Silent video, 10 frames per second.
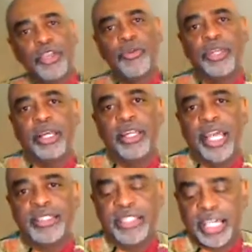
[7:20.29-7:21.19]
You want to
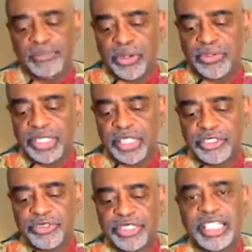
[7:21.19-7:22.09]
let that person
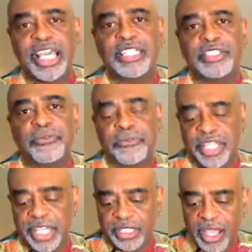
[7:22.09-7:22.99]
that you see as a
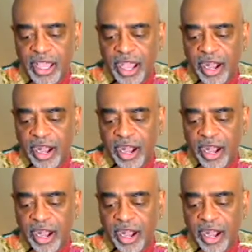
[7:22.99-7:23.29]
friend